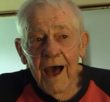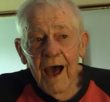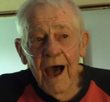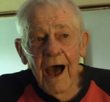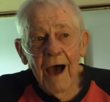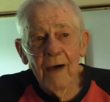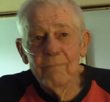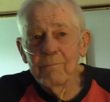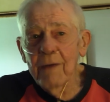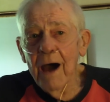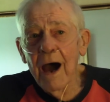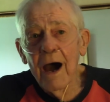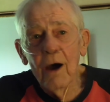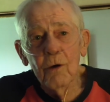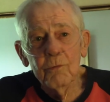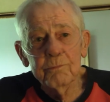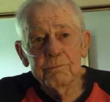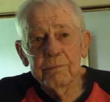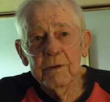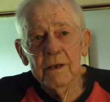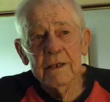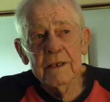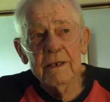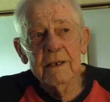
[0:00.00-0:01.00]
I'm
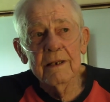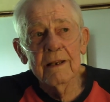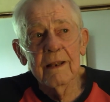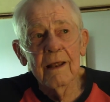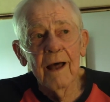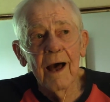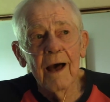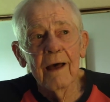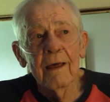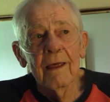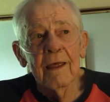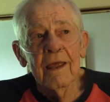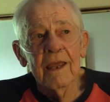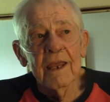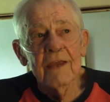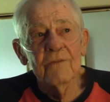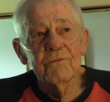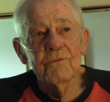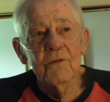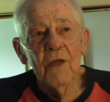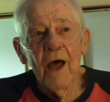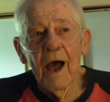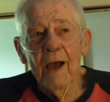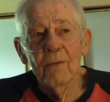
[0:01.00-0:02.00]
out, but. Uh,
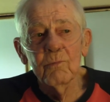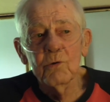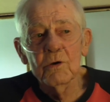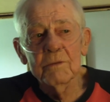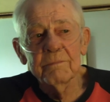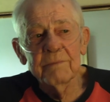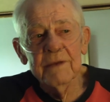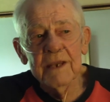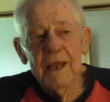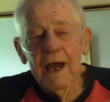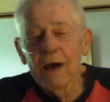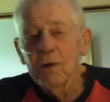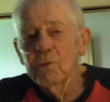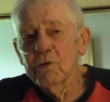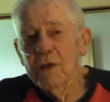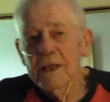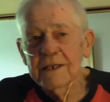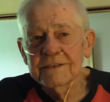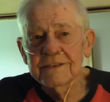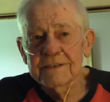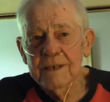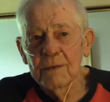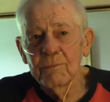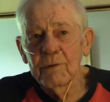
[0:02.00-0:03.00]
If I wouldn't be out
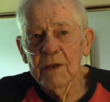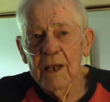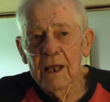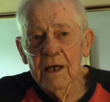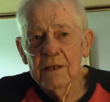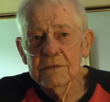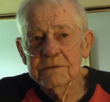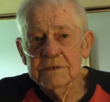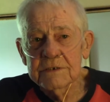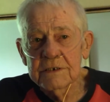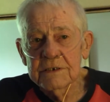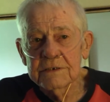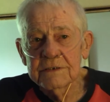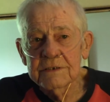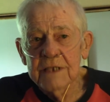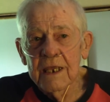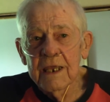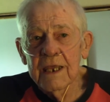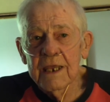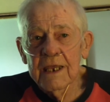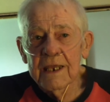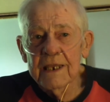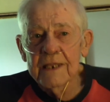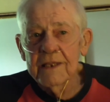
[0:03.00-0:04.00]
like someone else is
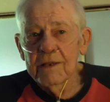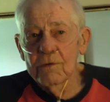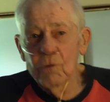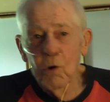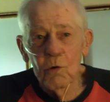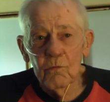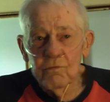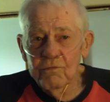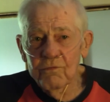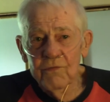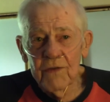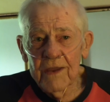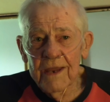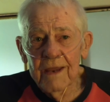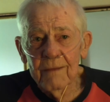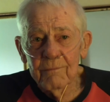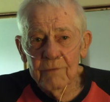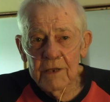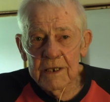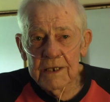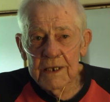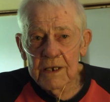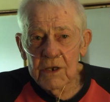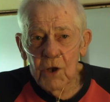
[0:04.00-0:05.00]
in their own
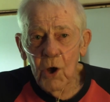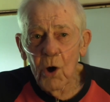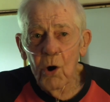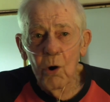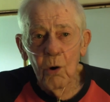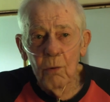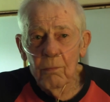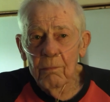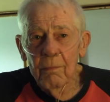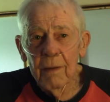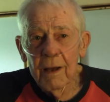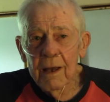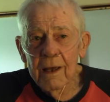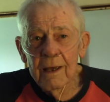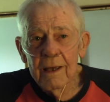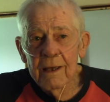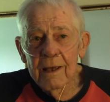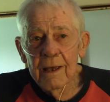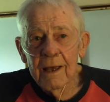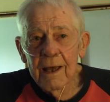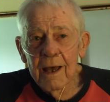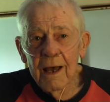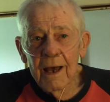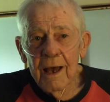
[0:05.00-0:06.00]
family at home,
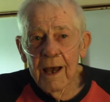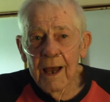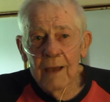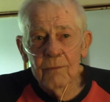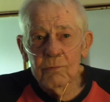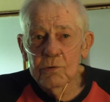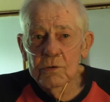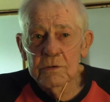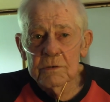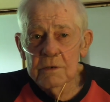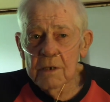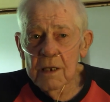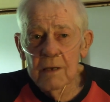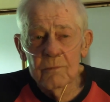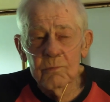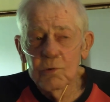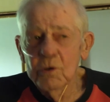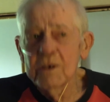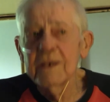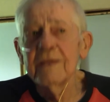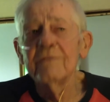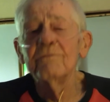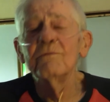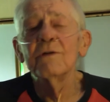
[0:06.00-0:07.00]
I wouldn't. I
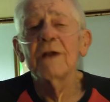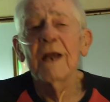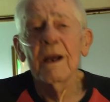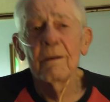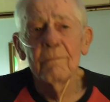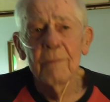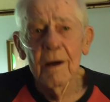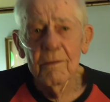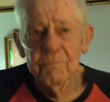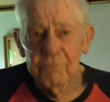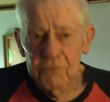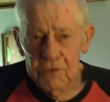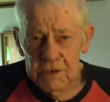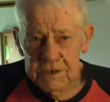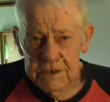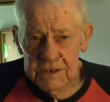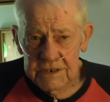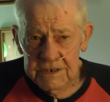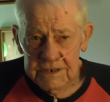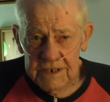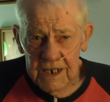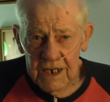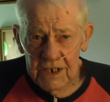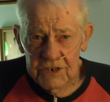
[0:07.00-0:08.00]
wouldn't even come up for
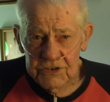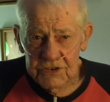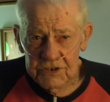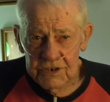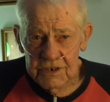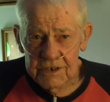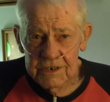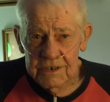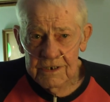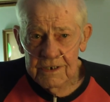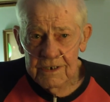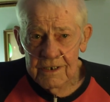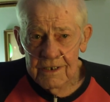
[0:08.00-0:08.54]
discussion.